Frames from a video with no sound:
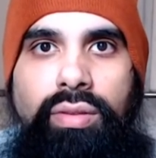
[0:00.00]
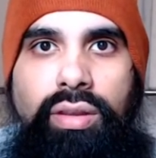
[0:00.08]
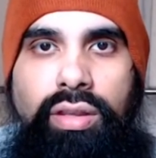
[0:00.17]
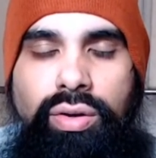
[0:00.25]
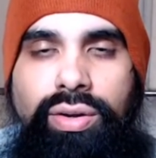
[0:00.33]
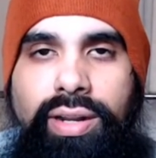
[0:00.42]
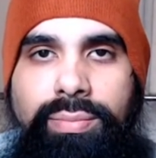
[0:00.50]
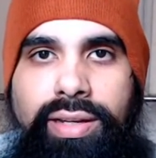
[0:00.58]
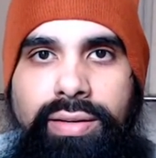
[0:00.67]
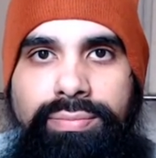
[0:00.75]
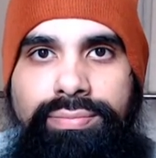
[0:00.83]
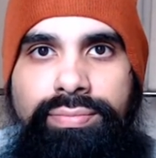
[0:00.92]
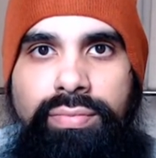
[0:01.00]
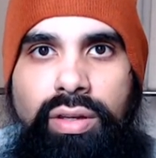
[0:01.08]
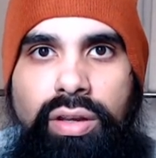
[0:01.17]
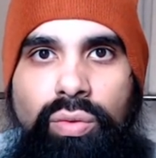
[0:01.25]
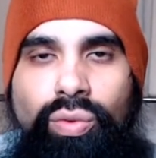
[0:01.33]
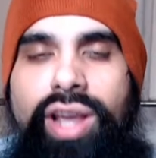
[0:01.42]
You know what I mean?
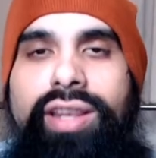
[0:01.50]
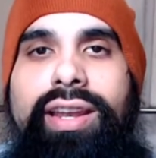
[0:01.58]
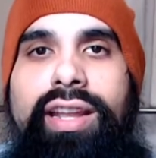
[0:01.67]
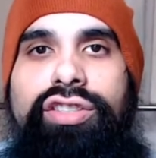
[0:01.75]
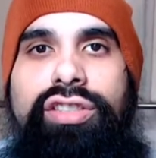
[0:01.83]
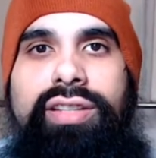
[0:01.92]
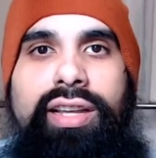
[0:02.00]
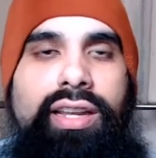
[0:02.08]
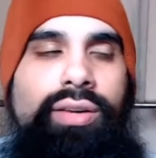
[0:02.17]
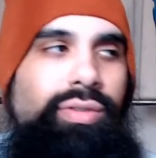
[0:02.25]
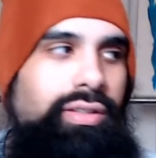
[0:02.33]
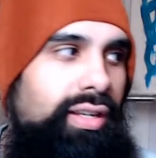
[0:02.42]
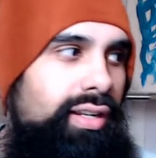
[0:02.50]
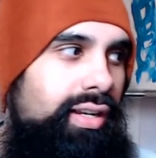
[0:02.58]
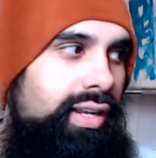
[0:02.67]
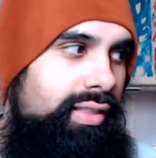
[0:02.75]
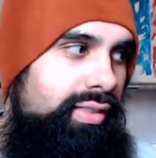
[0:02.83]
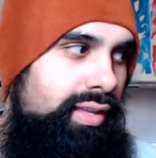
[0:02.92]
Why did I just get irritated
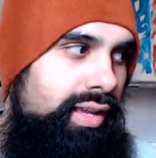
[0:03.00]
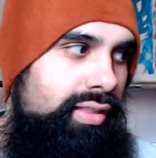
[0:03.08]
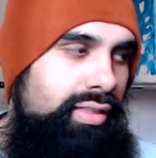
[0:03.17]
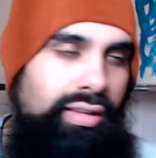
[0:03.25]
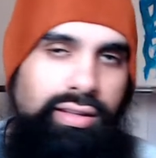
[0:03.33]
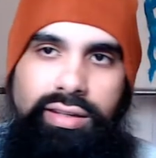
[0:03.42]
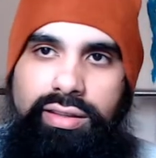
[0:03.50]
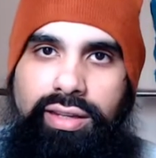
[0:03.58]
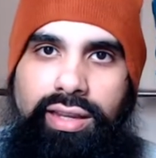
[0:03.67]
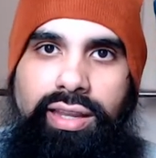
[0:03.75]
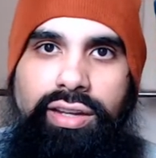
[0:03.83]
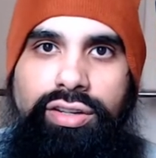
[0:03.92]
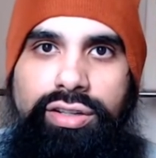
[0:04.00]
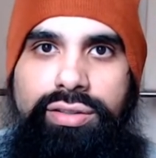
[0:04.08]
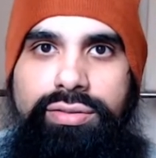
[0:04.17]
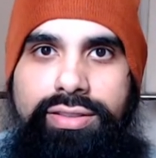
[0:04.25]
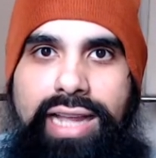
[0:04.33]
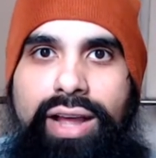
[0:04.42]
at, at the, the heater
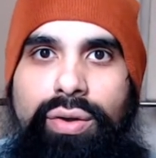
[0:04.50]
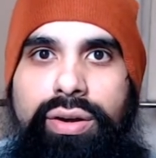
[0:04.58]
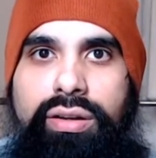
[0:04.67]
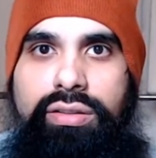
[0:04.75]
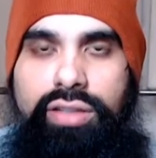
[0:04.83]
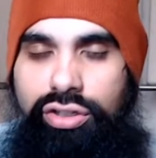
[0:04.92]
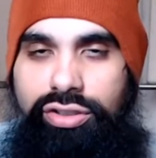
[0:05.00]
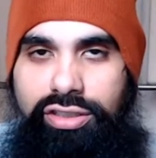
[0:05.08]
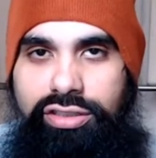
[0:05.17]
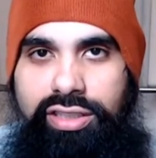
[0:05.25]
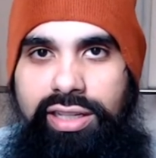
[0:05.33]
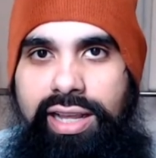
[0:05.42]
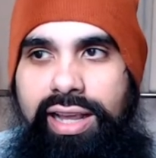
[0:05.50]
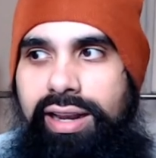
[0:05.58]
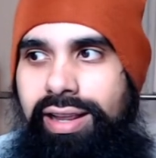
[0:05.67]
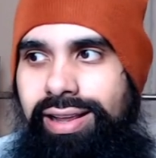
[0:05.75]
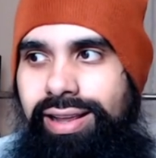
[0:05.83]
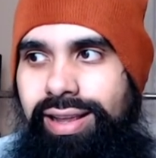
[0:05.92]
sound? Did you just see
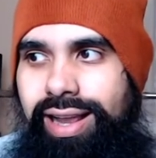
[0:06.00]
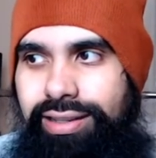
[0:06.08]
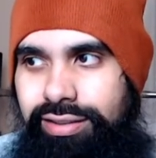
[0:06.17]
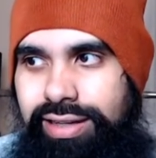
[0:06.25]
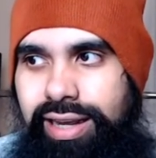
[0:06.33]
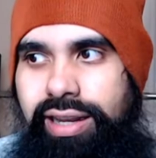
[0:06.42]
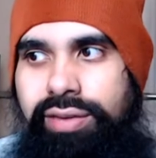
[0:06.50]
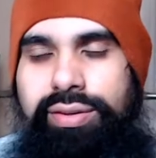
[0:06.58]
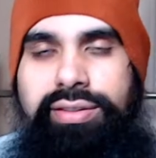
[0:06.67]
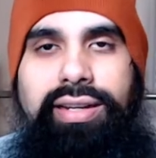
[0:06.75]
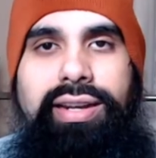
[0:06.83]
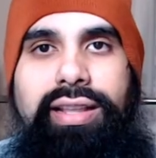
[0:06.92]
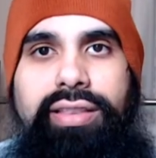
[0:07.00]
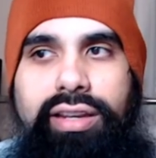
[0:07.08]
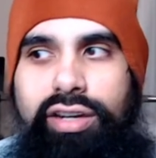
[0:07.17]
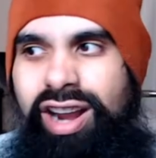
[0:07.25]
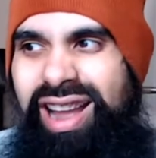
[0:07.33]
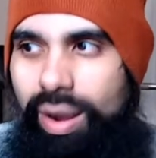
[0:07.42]
that? I just got irritated at the
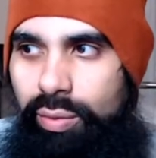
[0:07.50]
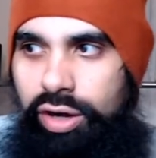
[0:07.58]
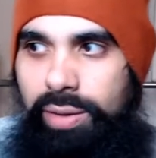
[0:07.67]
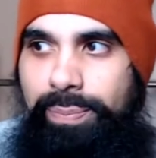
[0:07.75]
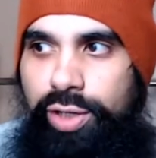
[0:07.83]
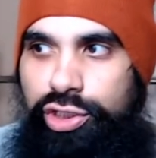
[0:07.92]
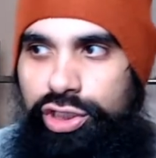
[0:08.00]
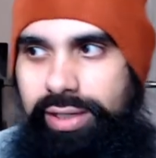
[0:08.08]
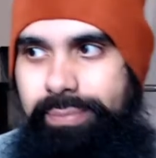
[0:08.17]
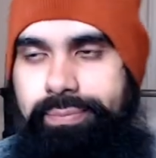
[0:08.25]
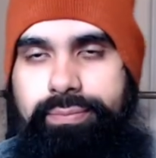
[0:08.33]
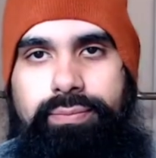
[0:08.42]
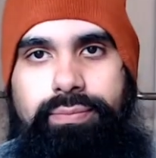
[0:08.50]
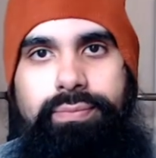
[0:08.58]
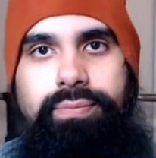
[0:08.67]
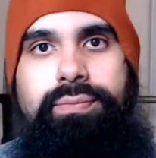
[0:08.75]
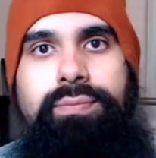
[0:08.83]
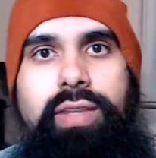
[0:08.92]
heater. I wanted to punch it.
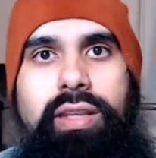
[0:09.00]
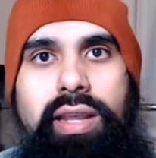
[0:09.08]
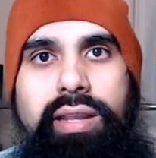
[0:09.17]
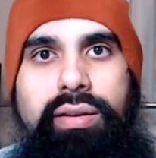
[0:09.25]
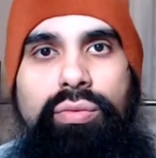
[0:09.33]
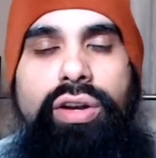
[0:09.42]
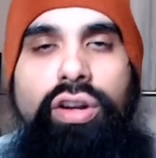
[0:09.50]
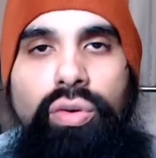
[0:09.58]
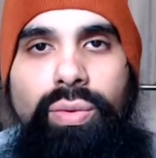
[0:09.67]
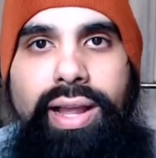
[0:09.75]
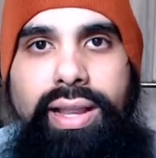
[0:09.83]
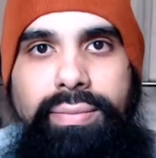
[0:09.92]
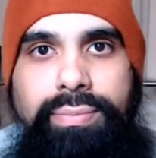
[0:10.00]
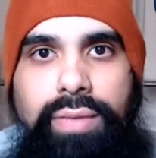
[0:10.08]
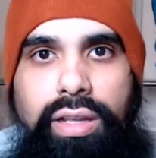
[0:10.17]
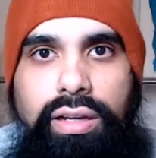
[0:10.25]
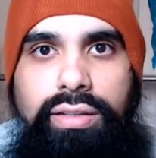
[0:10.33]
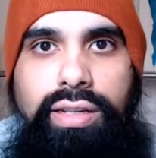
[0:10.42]
Okay? Want to know why?
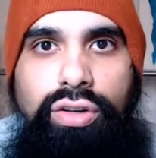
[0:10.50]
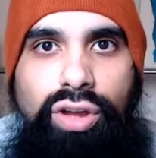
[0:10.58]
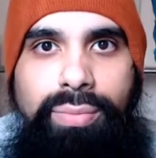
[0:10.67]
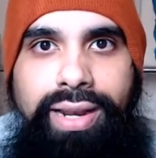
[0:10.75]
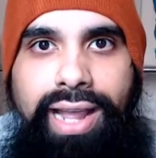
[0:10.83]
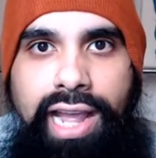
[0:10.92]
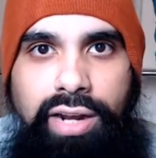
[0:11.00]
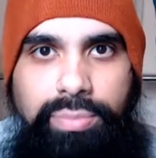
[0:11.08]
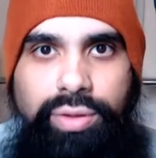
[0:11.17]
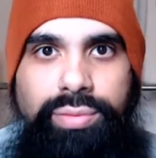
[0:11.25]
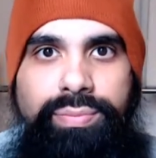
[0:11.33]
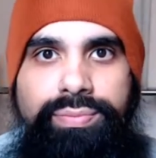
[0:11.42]
Because I know I'm an animal.